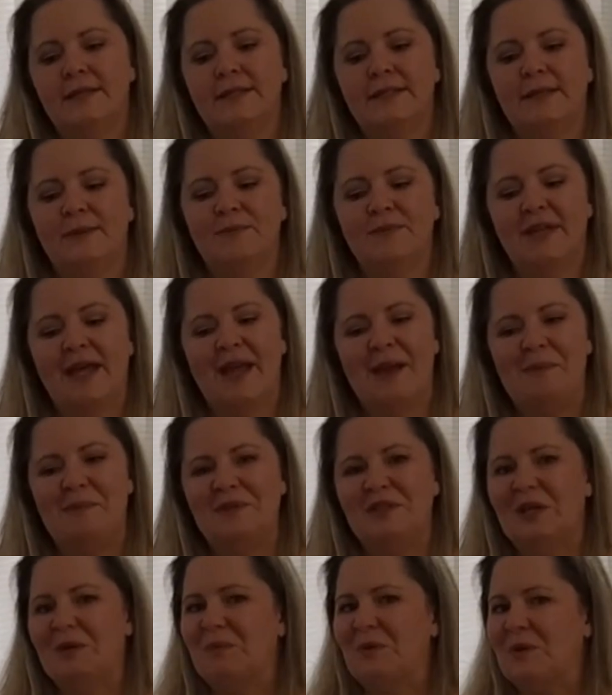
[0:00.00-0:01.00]

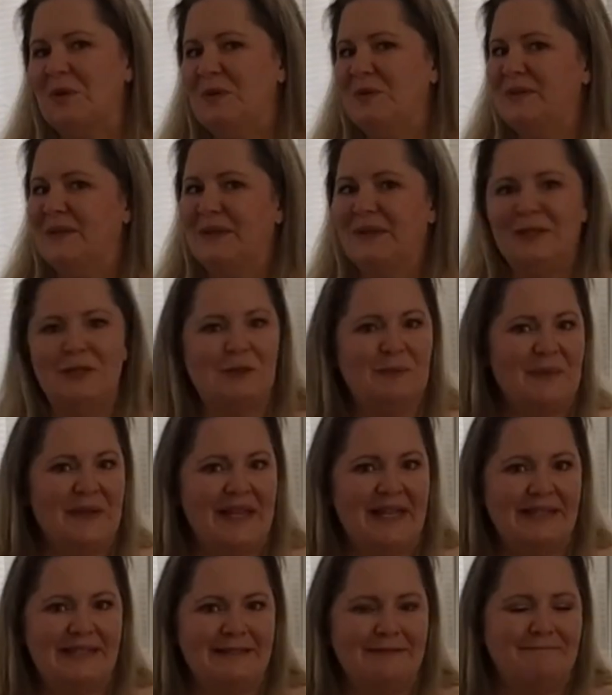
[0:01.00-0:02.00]
Sometimes they'll produce a little
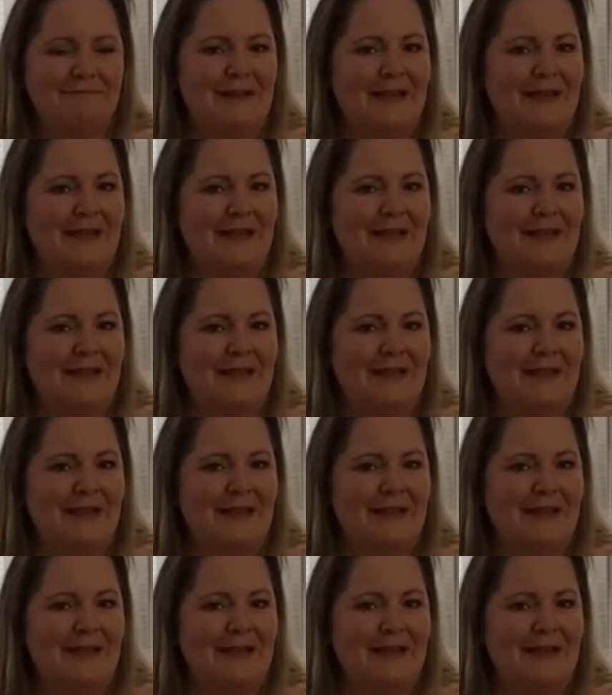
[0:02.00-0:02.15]
bit.